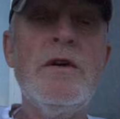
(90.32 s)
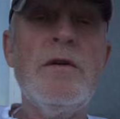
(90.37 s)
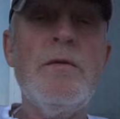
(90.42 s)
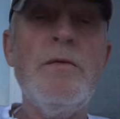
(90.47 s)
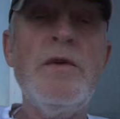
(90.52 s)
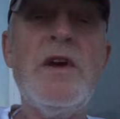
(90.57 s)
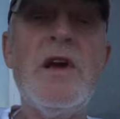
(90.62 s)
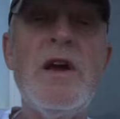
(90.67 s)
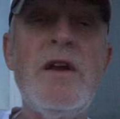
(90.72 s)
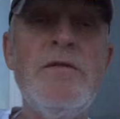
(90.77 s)

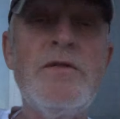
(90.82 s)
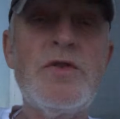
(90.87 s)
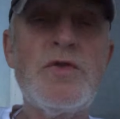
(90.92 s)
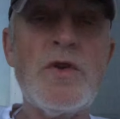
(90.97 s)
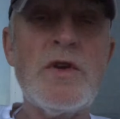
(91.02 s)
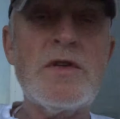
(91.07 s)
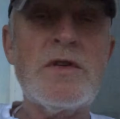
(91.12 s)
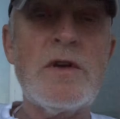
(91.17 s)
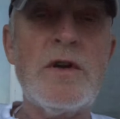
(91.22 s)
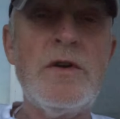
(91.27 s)
we can't even
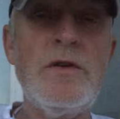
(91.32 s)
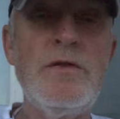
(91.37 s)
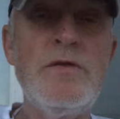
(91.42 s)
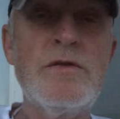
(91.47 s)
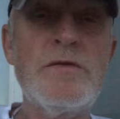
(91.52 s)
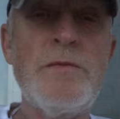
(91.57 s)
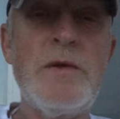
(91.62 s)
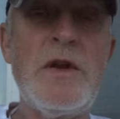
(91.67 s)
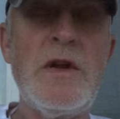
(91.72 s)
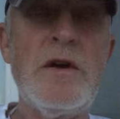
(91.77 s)
trust our
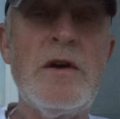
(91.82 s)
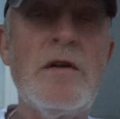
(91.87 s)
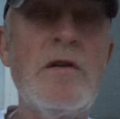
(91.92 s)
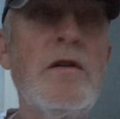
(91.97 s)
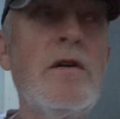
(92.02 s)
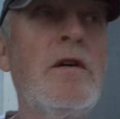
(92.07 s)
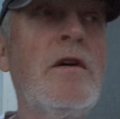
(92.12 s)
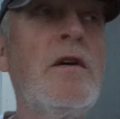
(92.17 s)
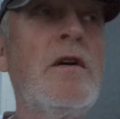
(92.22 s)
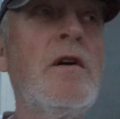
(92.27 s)
news media,
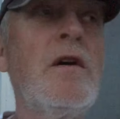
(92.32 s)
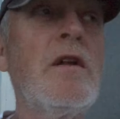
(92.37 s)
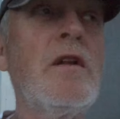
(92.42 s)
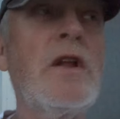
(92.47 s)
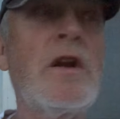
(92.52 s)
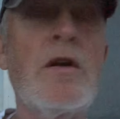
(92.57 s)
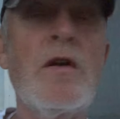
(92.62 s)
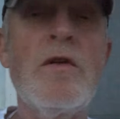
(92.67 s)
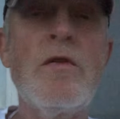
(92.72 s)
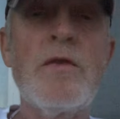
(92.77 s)

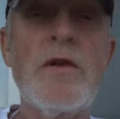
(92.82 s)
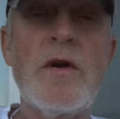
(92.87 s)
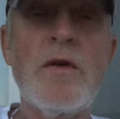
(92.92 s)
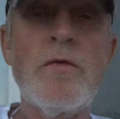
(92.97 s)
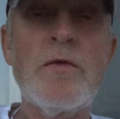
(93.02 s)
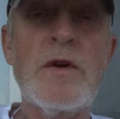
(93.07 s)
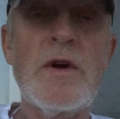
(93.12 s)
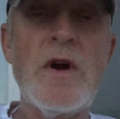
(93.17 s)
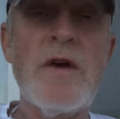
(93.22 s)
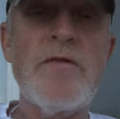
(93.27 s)
let alone our
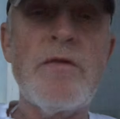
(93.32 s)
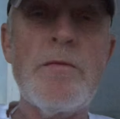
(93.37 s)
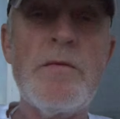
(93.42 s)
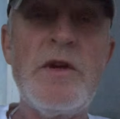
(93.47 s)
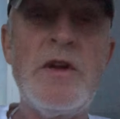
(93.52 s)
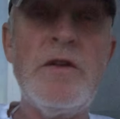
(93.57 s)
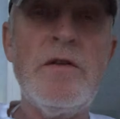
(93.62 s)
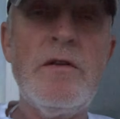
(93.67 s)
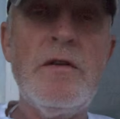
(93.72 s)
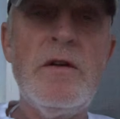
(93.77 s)
own
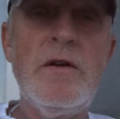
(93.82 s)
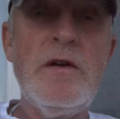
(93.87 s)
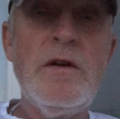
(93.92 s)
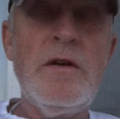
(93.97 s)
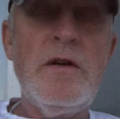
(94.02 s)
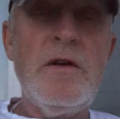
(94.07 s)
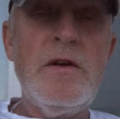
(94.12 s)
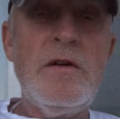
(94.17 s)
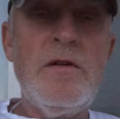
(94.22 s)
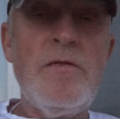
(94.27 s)
government.
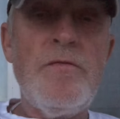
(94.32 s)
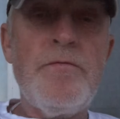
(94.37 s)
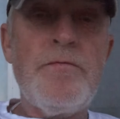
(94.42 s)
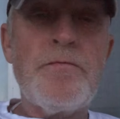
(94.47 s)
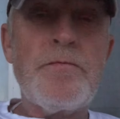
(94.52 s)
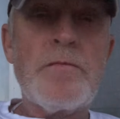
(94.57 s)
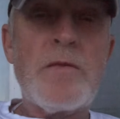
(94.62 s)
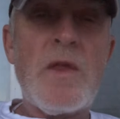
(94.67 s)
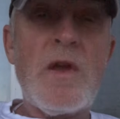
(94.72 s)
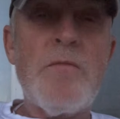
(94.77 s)

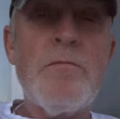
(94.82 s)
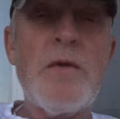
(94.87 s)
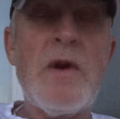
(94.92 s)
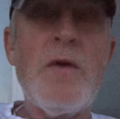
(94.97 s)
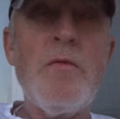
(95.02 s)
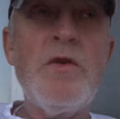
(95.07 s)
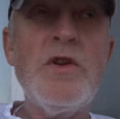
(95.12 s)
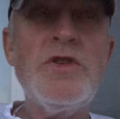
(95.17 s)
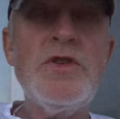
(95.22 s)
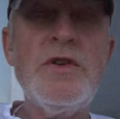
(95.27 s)
But I
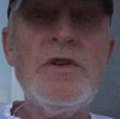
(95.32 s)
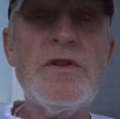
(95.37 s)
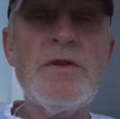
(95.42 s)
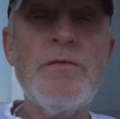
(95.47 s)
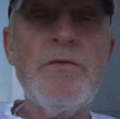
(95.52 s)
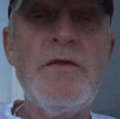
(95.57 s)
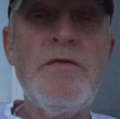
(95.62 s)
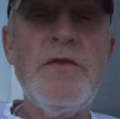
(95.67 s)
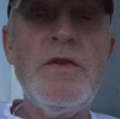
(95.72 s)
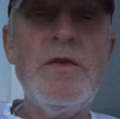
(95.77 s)
want you to
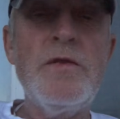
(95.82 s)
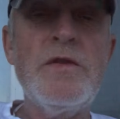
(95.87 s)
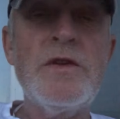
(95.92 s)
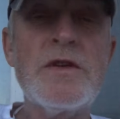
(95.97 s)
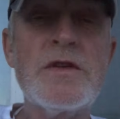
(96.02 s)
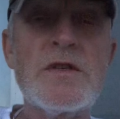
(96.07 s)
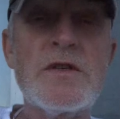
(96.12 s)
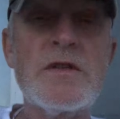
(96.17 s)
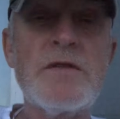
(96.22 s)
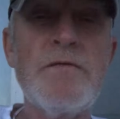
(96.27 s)
review
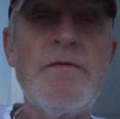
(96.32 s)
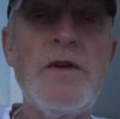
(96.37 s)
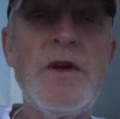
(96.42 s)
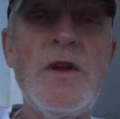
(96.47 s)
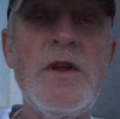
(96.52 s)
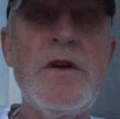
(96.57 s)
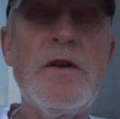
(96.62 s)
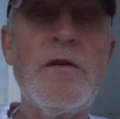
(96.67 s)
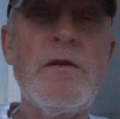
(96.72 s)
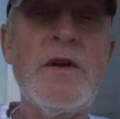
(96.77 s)
this
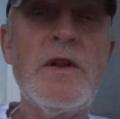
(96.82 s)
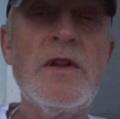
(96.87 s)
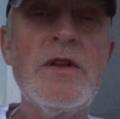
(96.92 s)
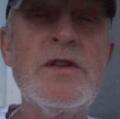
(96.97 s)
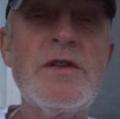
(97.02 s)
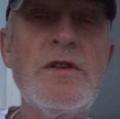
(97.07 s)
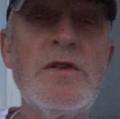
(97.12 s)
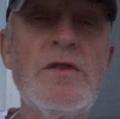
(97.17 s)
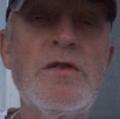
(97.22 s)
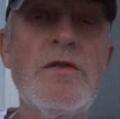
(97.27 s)
video and
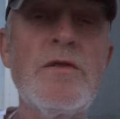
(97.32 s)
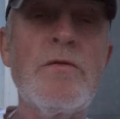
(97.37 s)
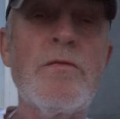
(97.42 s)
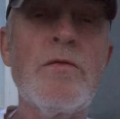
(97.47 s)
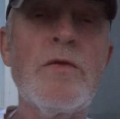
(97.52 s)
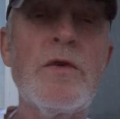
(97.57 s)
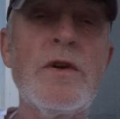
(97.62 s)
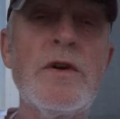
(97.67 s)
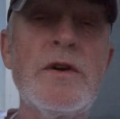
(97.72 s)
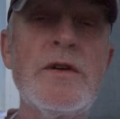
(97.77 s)
listen to the
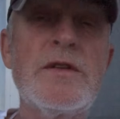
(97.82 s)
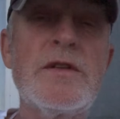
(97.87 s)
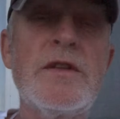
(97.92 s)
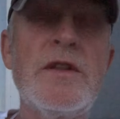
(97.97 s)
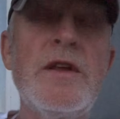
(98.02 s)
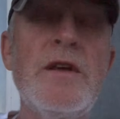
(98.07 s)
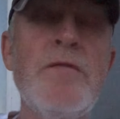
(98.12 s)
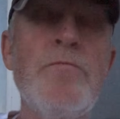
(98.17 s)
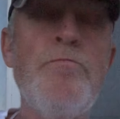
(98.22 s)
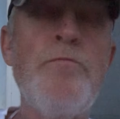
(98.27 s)
words,
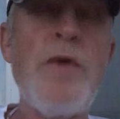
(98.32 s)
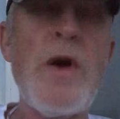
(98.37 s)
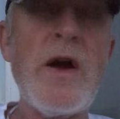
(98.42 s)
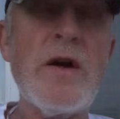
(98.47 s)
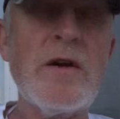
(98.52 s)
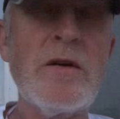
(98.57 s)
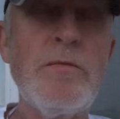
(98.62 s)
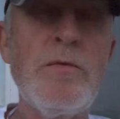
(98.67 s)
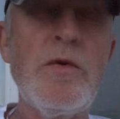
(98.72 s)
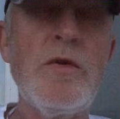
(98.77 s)
the
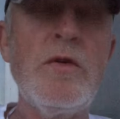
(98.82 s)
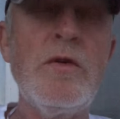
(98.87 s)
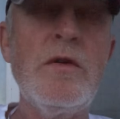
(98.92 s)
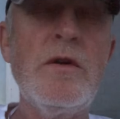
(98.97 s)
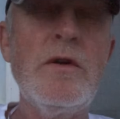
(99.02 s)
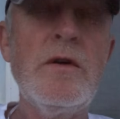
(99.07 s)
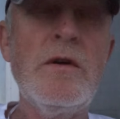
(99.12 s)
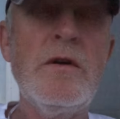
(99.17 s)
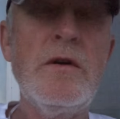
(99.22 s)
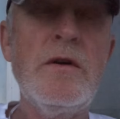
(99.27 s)
impeccable
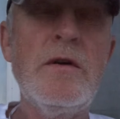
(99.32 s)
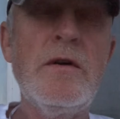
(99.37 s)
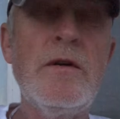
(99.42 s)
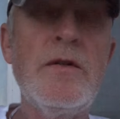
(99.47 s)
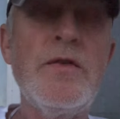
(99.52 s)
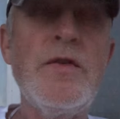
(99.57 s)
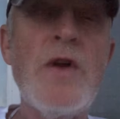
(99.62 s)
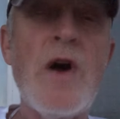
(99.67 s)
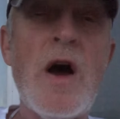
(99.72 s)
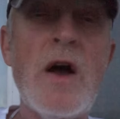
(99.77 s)

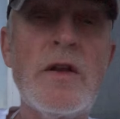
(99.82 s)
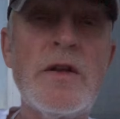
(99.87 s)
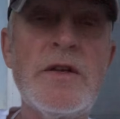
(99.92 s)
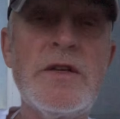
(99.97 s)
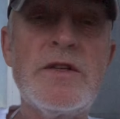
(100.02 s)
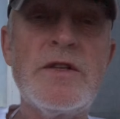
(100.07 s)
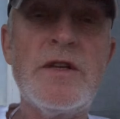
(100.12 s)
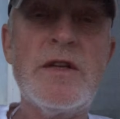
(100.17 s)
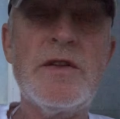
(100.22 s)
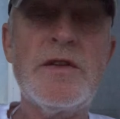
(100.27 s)

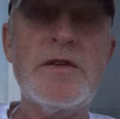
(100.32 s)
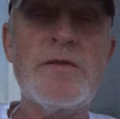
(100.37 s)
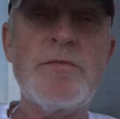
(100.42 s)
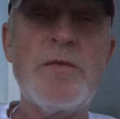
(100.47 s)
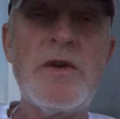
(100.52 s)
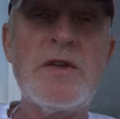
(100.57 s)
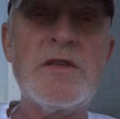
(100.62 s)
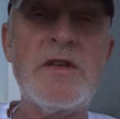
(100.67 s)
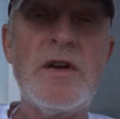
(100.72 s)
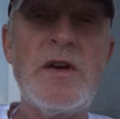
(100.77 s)
knowledge that this
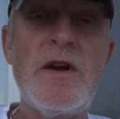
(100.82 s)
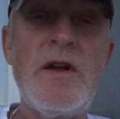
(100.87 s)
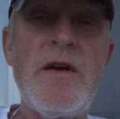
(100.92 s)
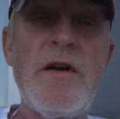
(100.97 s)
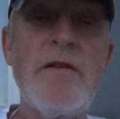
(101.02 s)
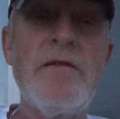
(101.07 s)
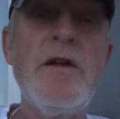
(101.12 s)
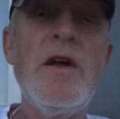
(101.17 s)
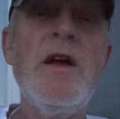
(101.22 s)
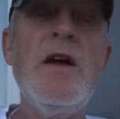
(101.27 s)
president
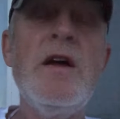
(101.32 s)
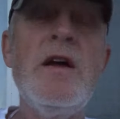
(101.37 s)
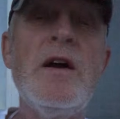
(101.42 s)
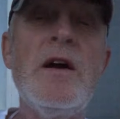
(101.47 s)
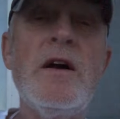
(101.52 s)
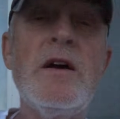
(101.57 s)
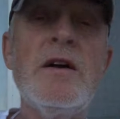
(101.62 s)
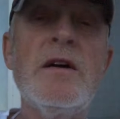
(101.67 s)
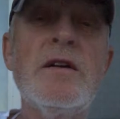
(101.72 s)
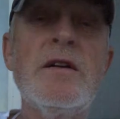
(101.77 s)
had,
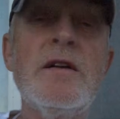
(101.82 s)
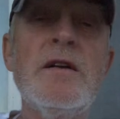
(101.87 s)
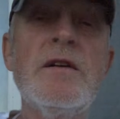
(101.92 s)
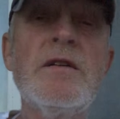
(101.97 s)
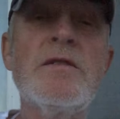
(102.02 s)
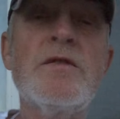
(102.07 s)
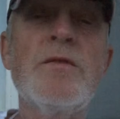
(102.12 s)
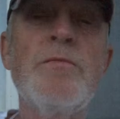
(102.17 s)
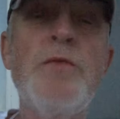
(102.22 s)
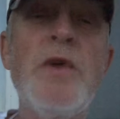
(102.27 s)

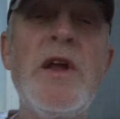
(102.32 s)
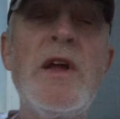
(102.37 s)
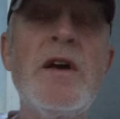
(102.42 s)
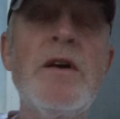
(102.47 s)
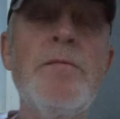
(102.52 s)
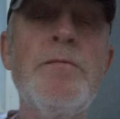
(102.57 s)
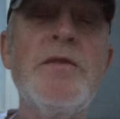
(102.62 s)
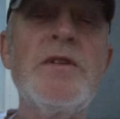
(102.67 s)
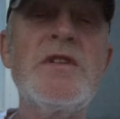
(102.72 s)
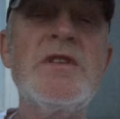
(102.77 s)
to bring
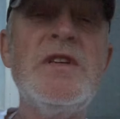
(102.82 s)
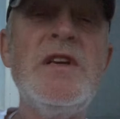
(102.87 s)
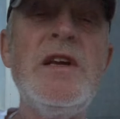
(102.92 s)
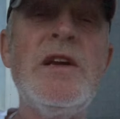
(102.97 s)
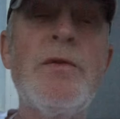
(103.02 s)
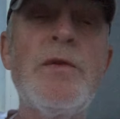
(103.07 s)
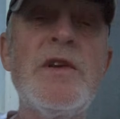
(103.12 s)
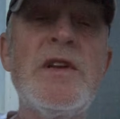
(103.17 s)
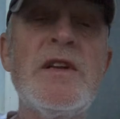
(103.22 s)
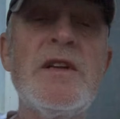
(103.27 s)
up the
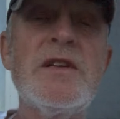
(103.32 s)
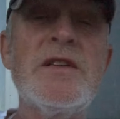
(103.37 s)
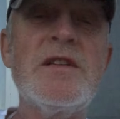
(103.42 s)
secret